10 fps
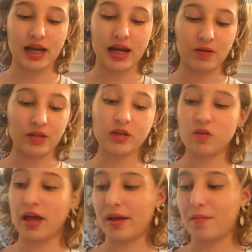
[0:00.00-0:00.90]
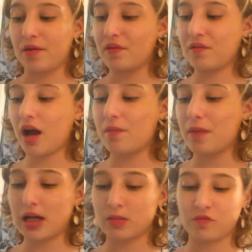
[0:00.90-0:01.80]
and I really don't like them. I've never gotten
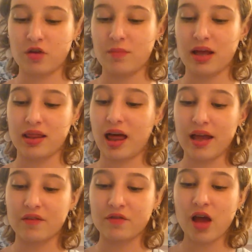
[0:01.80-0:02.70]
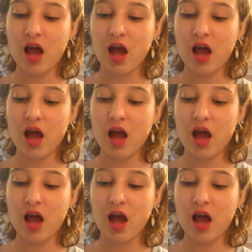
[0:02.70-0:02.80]
bags before in my life.